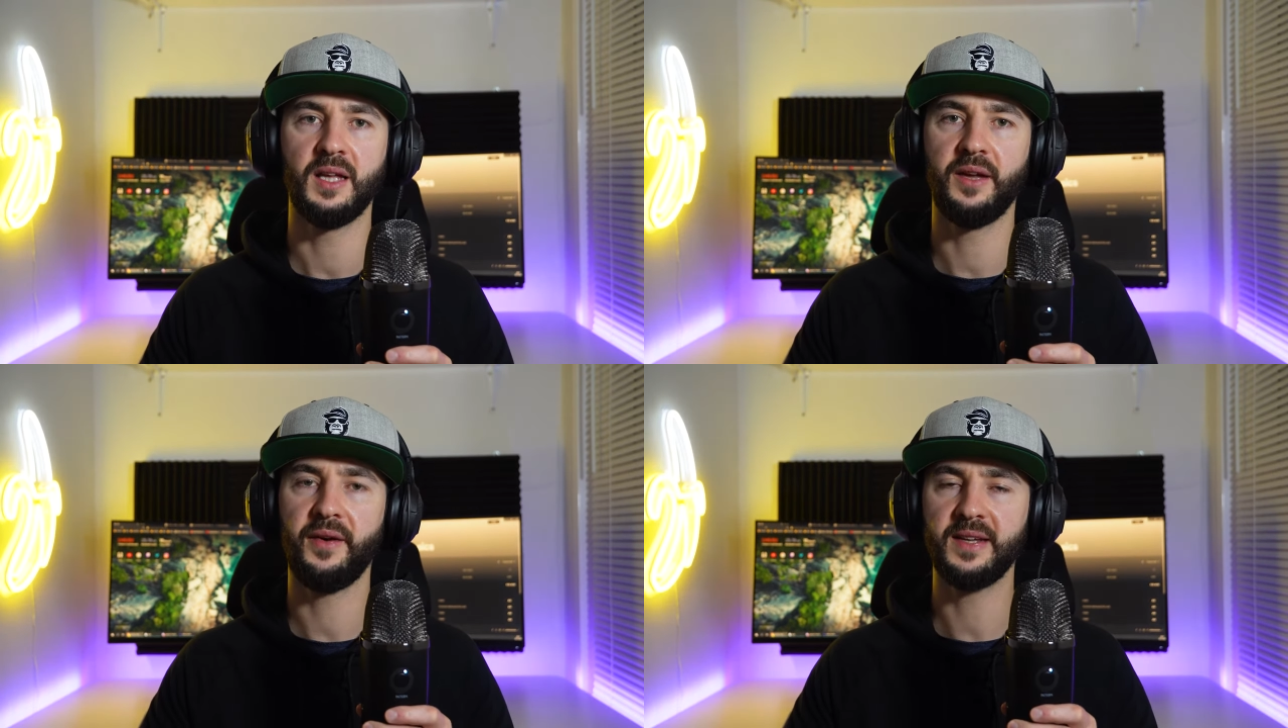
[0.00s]

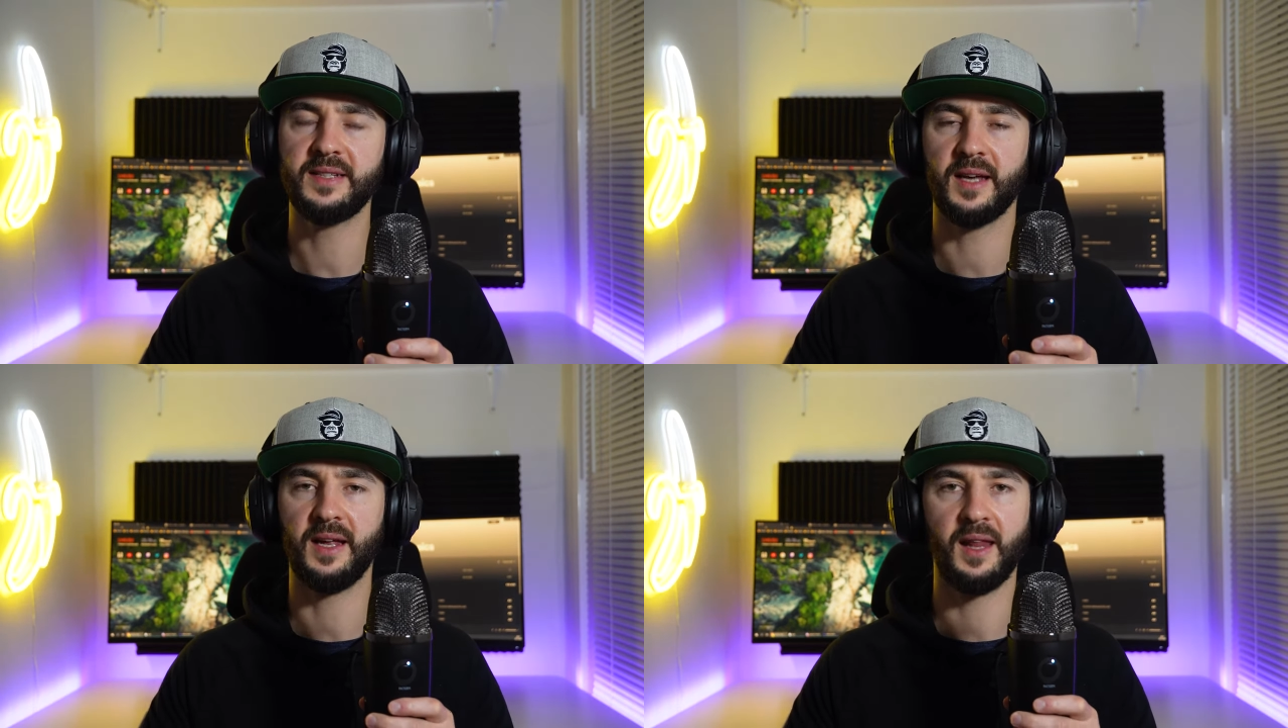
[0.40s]
There
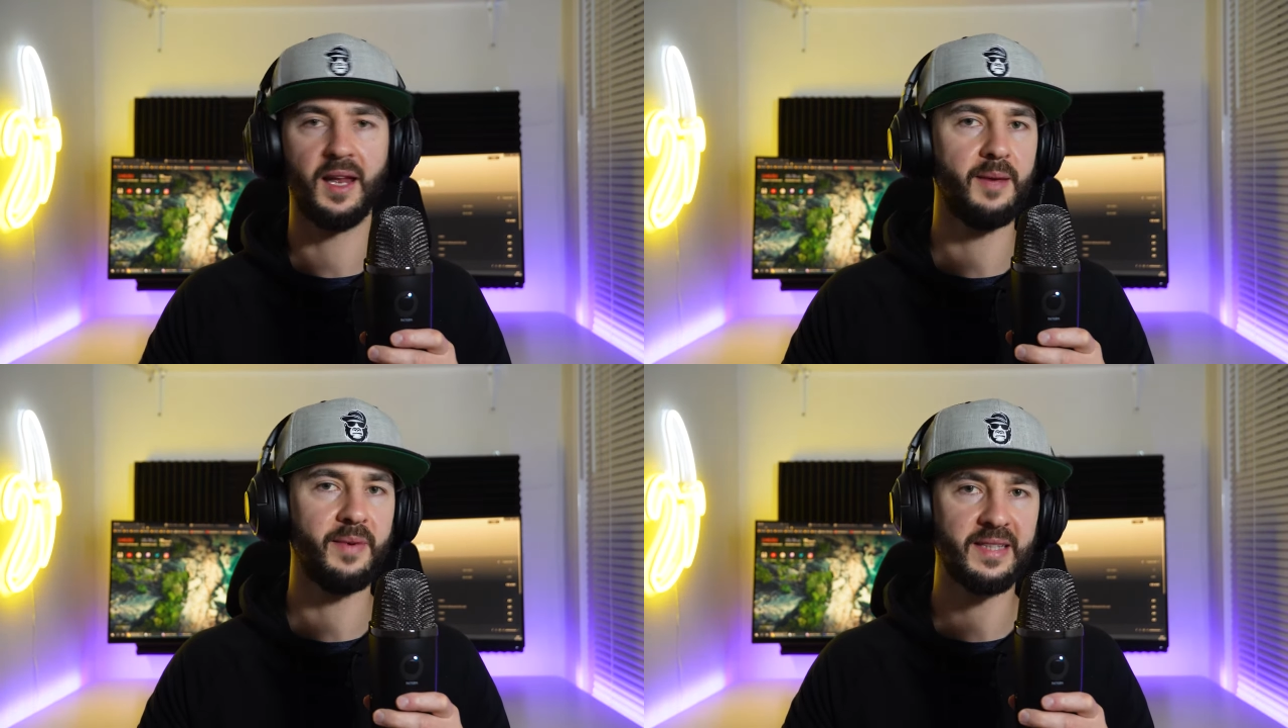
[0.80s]
is an
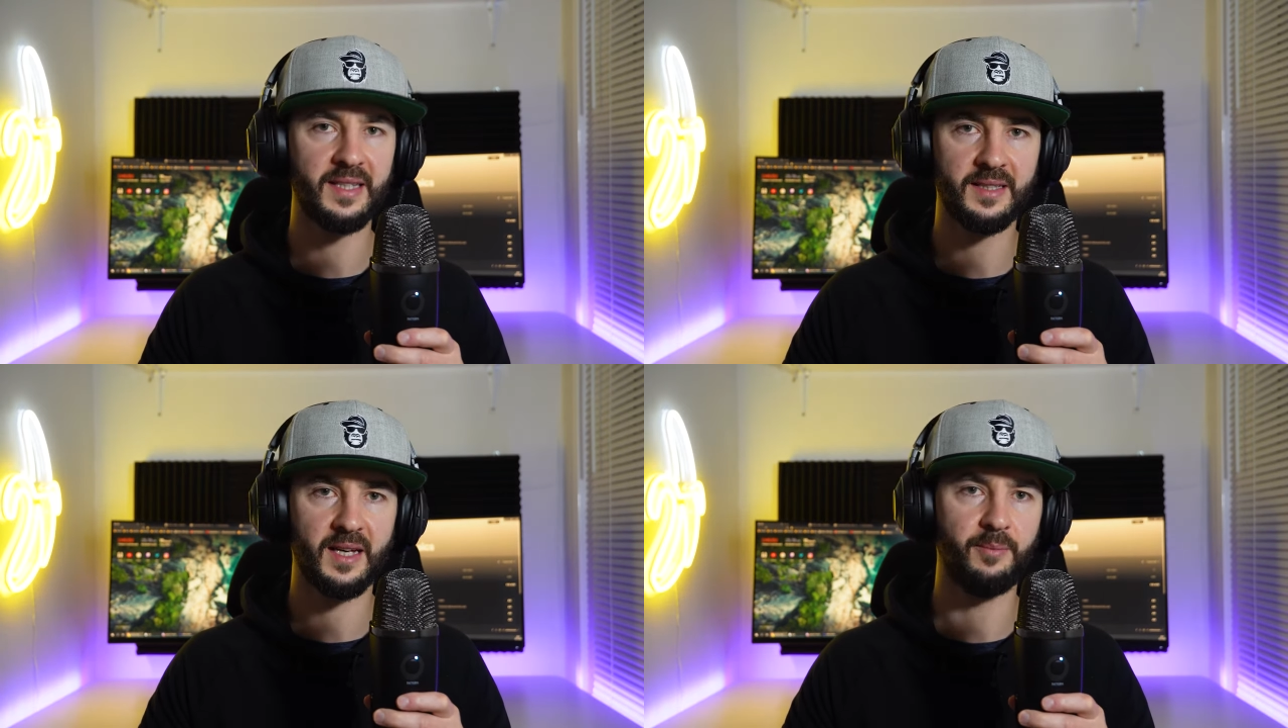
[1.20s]

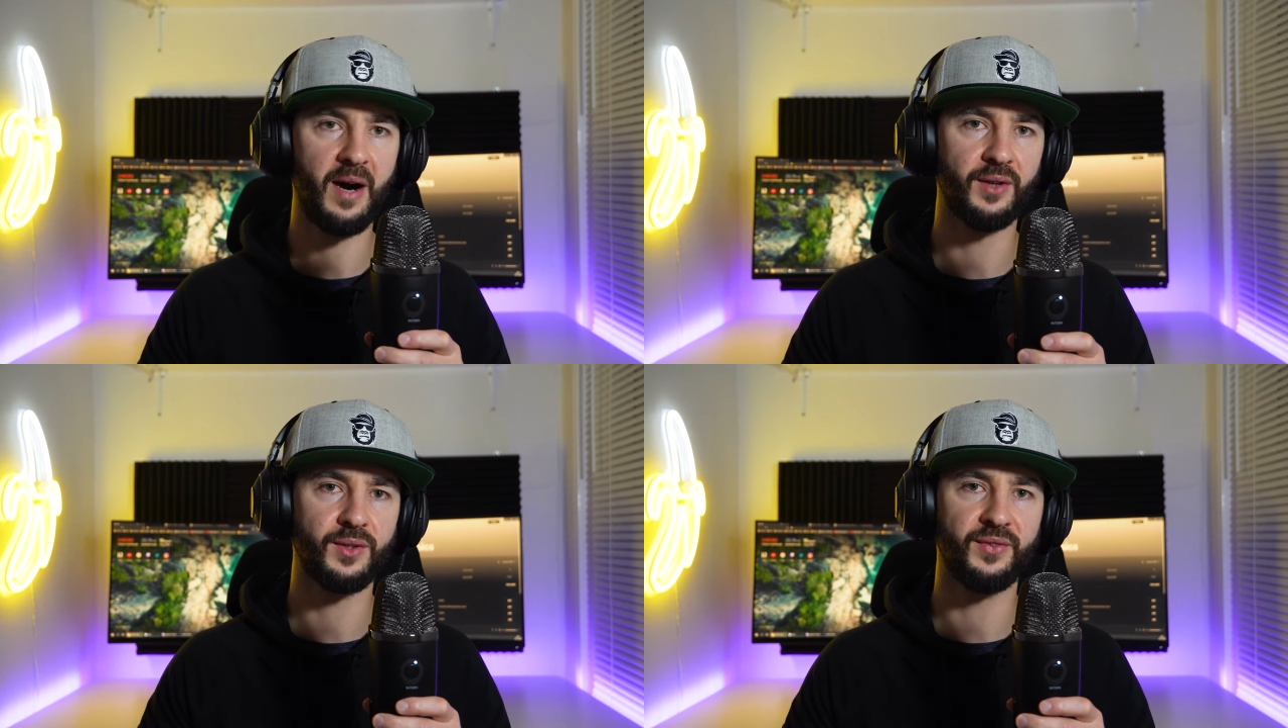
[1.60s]
unlimited
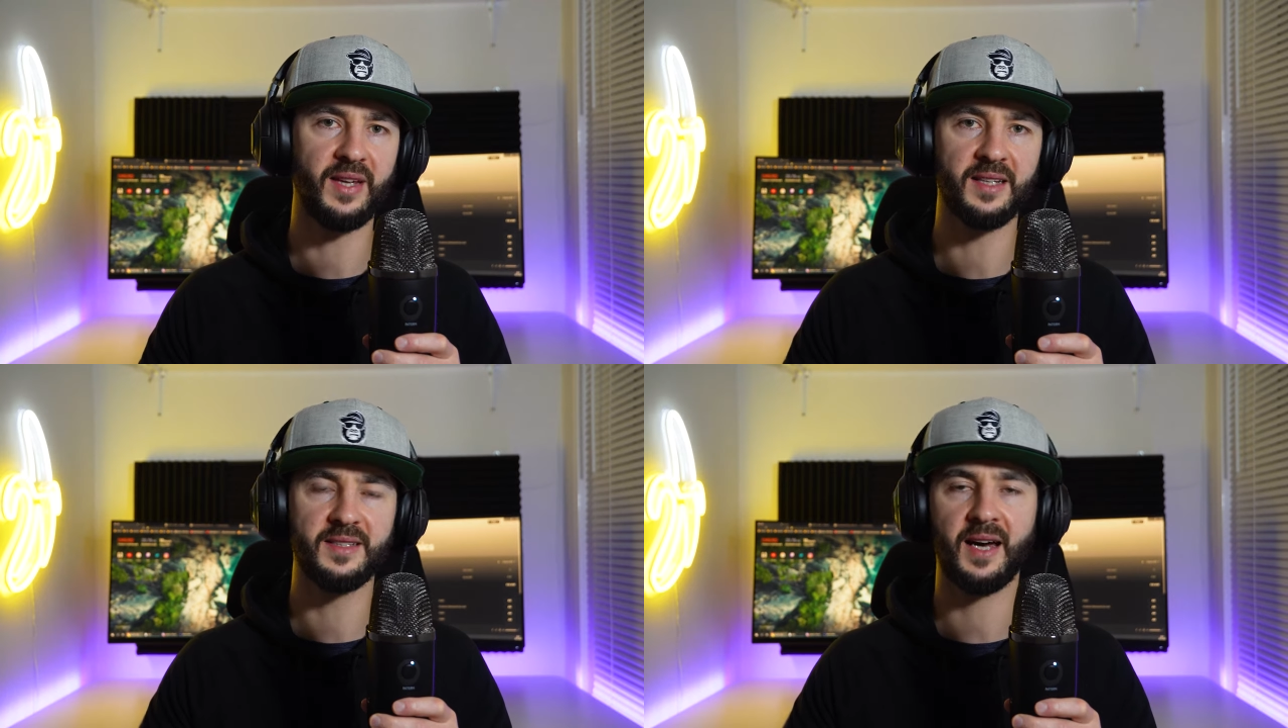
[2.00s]
amount of
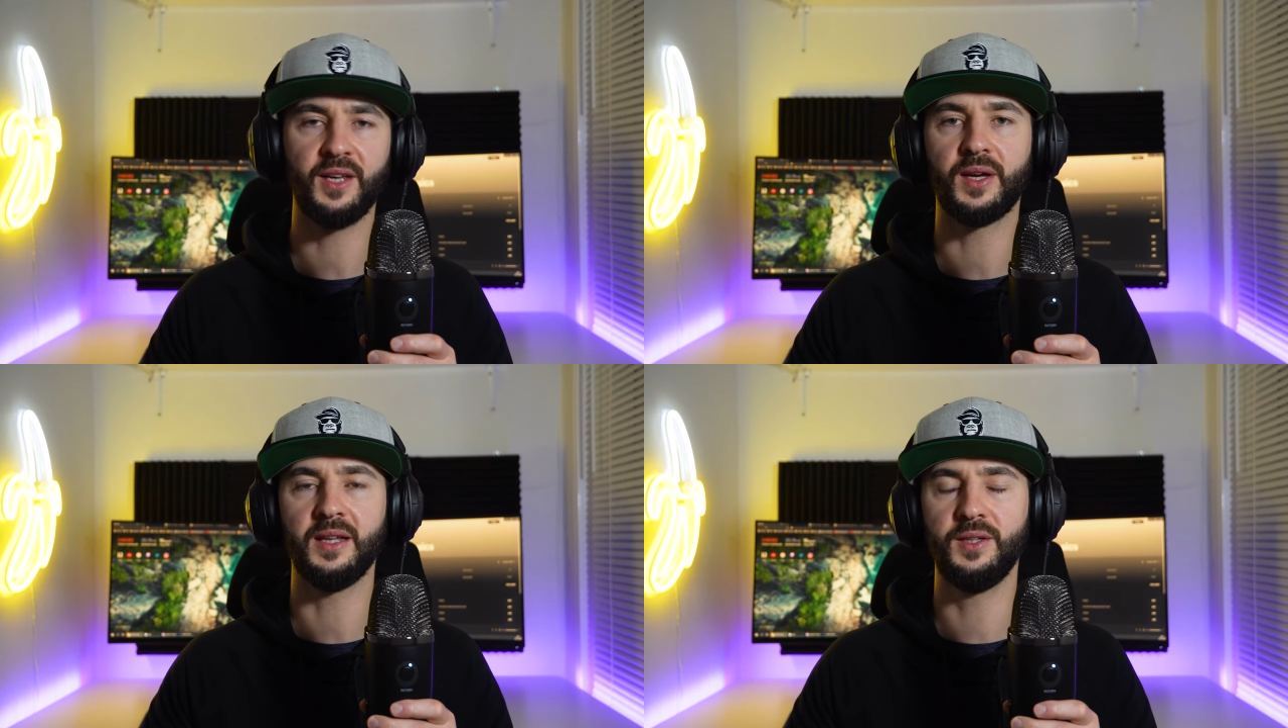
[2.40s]
things that
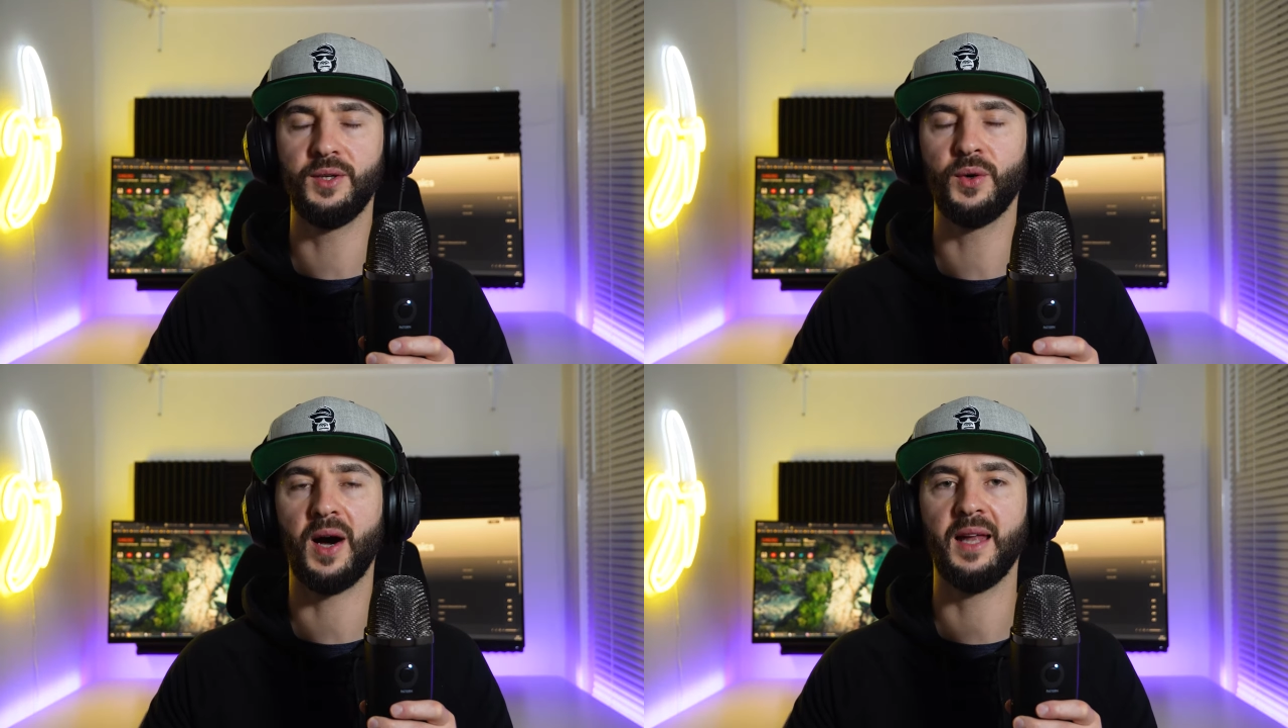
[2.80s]
you can
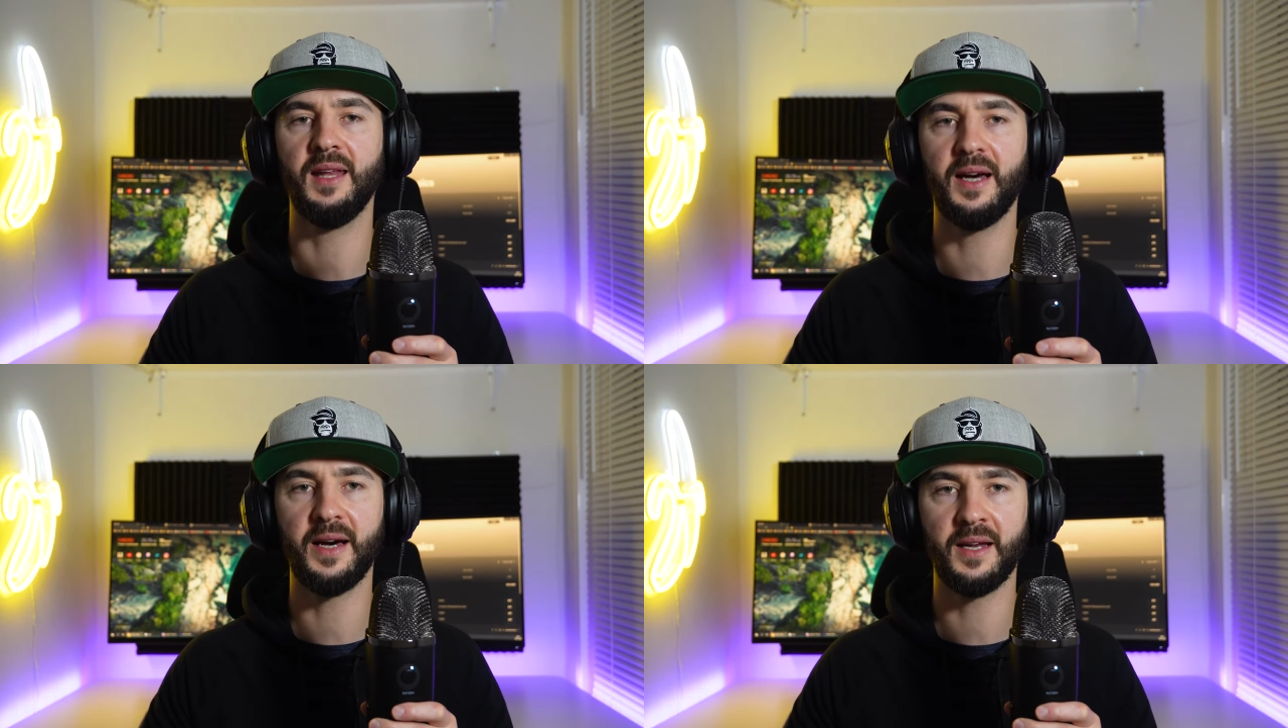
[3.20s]
do
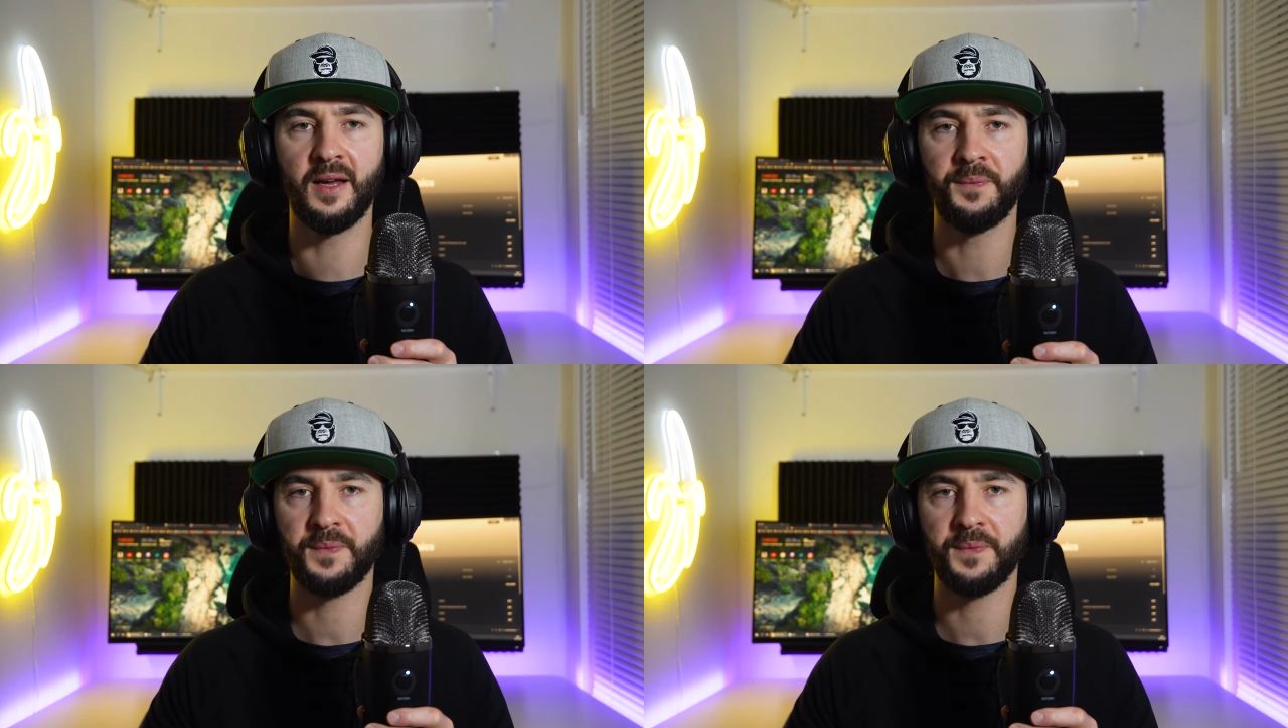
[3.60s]
and learn,